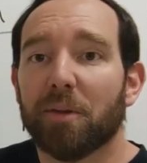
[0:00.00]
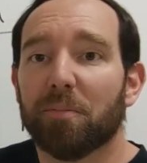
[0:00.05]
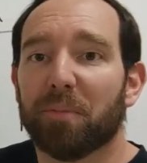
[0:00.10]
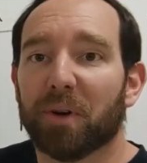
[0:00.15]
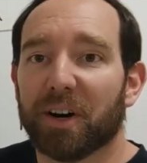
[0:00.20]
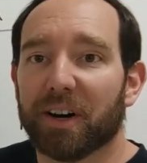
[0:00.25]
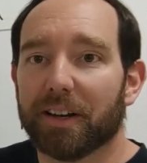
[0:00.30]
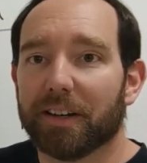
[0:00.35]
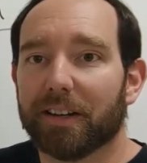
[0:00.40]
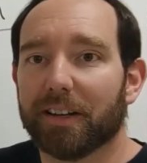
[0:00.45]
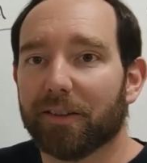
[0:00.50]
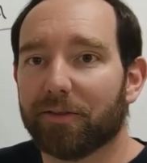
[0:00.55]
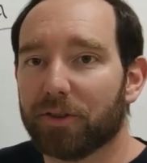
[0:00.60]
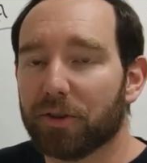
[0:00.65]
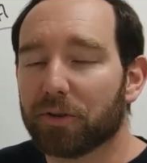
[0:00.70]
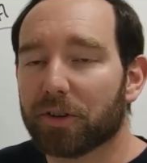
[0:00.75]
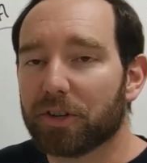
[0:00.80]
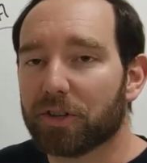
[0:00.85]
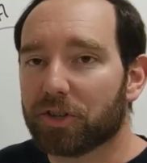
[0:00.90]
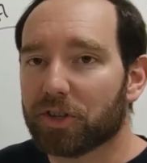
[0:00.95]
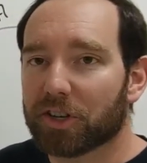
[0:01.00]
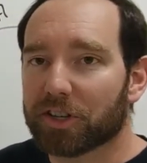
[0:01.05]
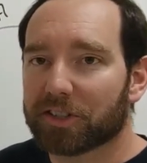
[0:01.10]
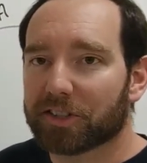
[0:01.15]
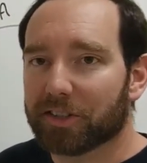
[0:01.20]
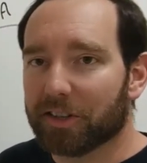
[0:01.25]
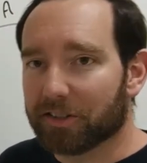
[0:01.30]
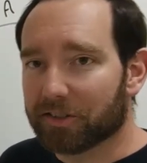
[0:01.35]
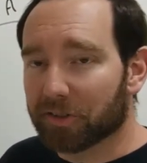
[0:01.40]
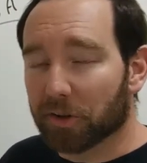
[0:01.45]
but if you can
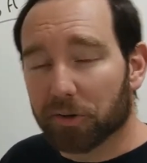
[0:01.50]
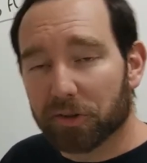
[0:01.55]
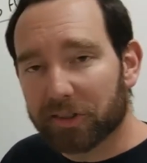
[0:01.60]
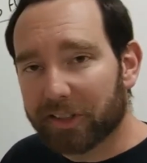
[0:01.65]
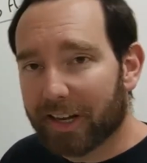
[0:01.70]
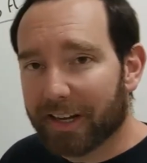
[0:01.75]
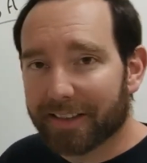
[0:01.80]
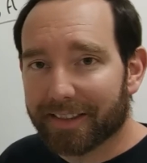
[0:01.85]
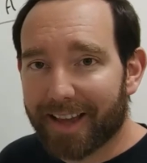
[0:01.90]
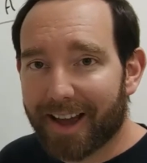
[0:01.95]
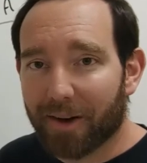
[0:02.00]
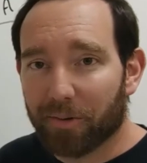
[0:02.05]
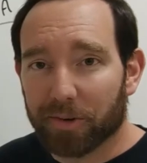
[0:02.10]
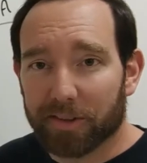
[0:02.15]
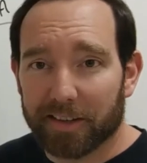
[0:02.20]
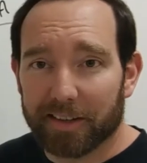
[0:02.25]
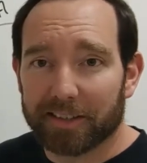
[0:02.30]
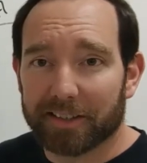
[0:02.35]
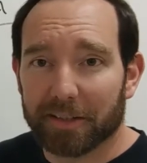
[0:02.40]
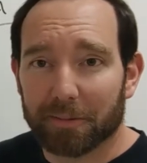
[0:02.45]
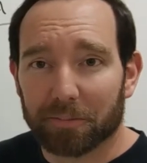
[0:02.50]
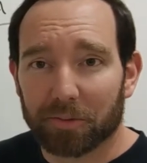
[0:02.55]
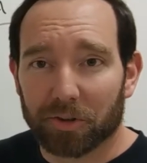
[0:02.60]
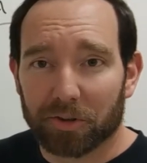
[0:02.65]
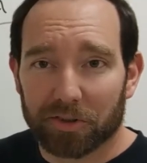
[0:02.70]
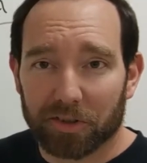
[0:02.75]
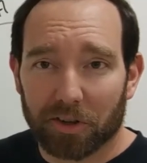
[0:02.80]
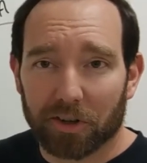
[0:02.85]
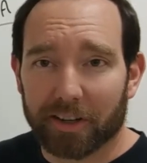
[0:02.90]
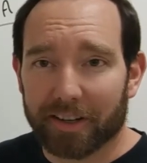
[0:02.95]
just associate that with a simpler
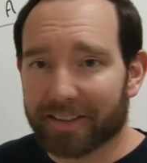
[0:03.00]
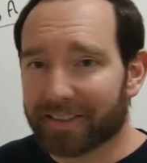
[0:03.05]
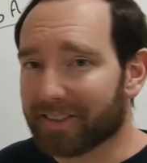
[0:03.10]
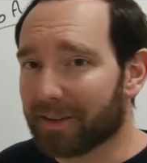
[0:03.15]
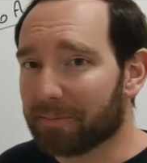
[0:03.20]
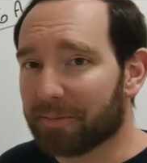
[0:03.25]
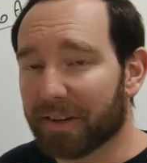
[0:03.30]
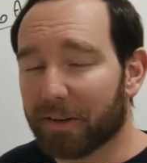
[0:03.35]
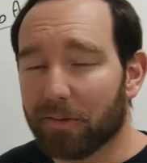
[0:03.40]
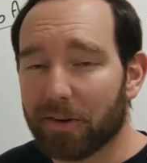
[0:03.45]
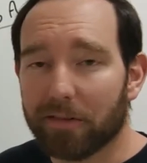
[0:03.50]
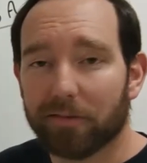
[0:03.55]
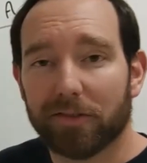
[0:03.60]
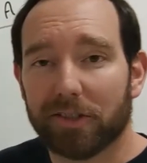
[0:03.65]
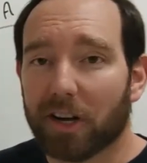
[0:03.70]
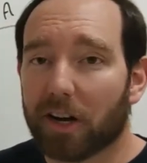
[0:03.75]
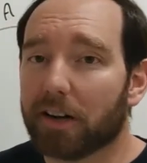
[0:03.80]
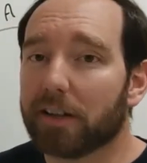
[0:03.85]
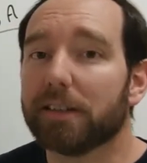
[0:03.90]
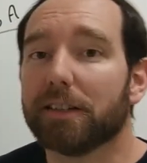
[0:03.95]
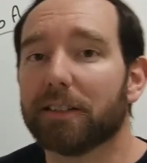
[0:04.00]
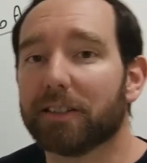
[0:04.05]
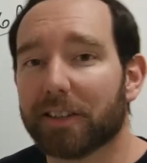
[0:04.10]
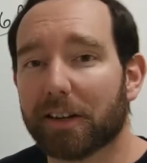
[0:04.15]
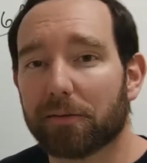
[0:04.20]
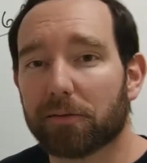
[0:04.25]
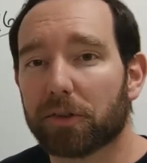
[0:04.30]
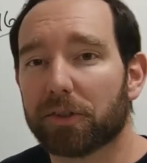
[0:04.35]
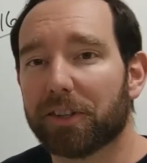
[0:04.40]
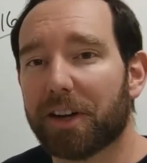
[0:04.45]
circuit, something we've done
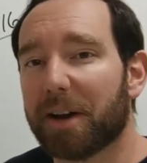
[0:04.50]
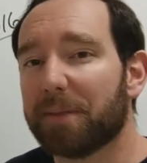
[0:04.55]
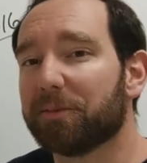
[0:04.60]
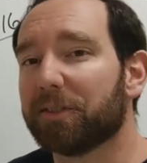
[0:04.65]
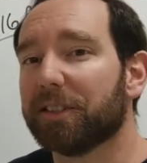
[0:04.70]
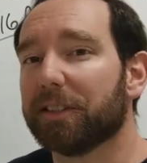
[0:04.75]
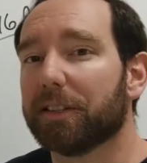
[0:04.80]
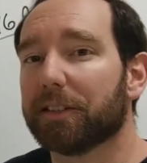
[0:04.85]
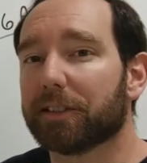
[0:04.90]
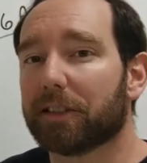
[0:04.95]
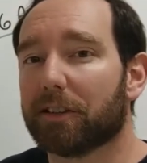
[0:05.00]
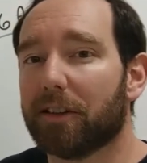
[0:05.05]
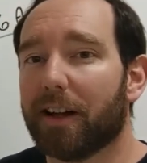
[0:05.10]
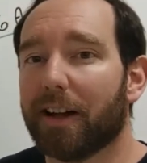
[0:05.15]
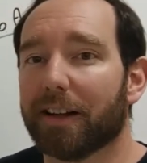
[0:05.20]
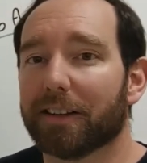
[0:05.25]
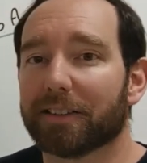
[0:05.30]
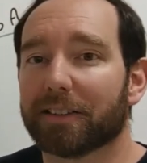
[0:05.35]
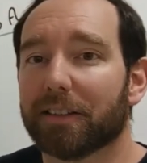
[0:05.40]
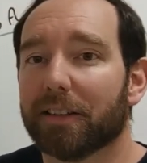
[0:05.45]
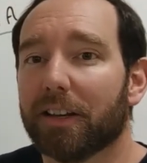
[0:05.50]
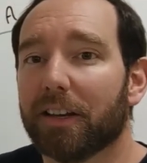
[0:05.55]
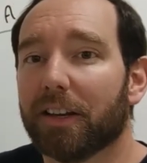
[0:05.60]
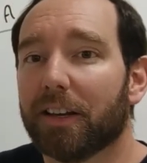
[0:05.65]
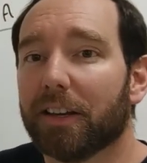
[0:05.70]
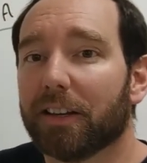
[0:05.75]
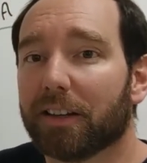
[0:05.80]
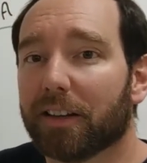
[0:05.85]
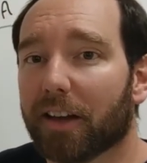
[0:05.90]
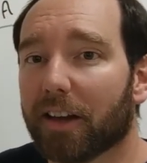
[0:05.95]
several times in this class,
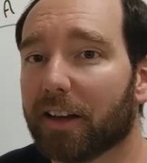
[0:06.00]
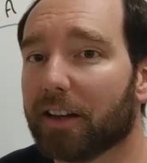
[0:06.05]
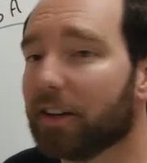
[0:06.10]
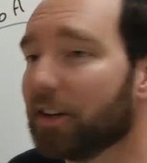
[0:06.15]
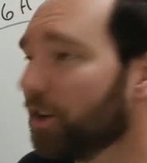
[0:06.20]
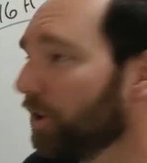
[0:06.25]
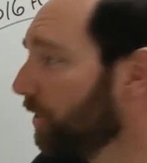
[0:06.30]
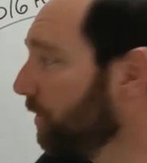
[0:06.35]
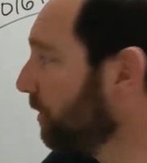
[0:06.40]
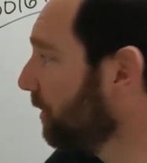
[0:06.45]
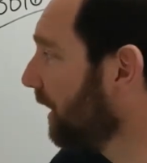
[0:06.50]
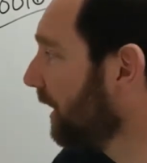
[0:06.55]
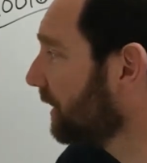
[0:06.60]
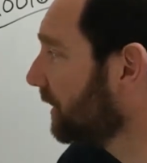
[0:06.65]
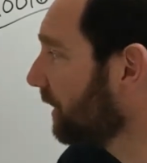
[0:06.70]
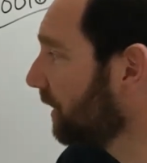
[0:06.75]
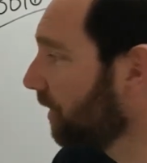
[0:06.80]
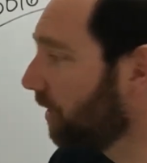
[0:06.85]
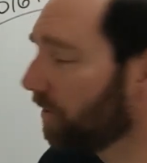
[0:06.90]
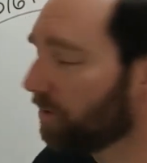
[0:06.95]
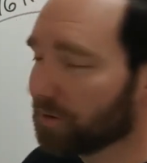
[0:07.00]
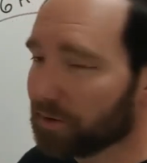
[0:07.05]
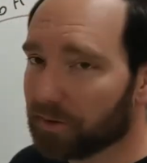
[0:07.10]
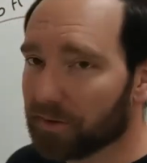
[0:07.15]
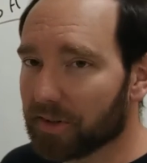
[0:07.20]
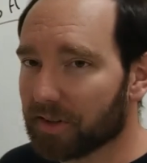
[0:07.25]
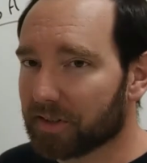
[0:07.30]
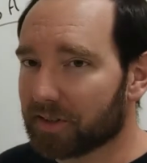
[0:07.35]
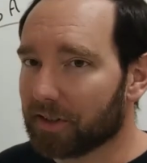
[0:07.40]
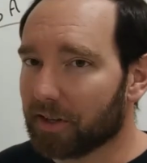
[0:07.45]
okay, you guys can all do
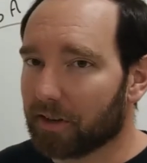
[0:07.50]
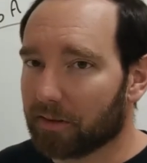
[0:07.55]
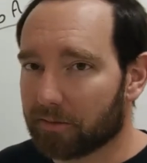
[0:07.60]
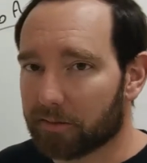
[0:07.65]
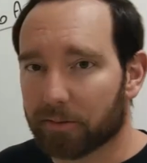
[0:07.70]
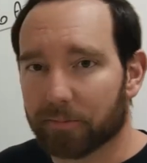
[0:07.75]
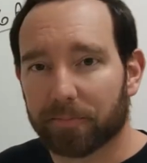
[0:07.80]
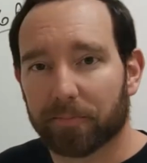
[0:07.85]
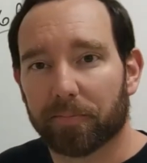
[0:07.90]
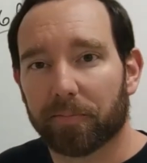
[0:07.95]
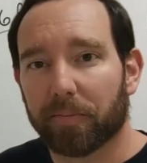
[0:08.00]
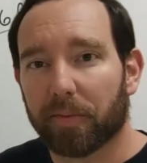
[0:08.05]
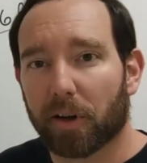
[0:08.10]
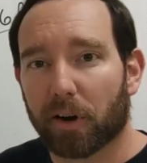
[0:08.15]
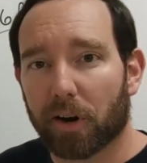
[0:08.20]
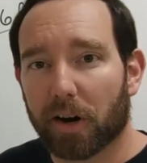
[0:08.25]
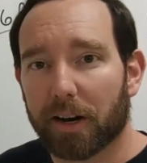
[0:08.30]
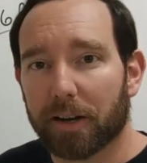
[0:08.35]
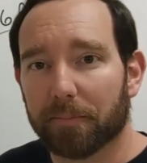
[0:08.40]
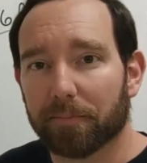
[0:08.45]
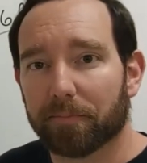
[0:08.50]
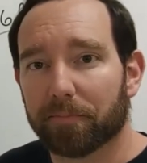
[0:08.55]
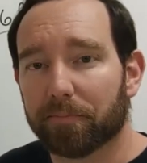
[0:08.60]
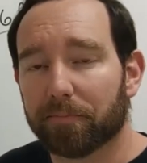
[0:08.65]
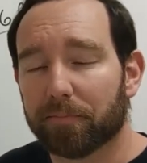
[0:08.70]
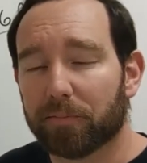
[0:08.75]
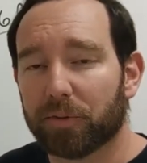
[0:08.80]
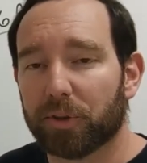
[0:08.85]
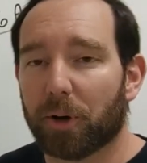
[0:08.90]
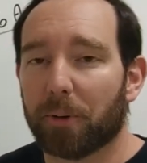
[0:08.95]
this stuff. All right,
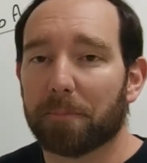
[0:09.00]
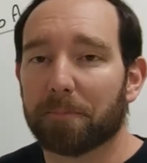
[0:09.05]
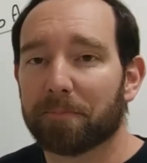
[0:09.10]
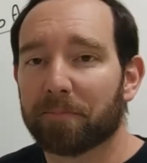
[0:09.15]
so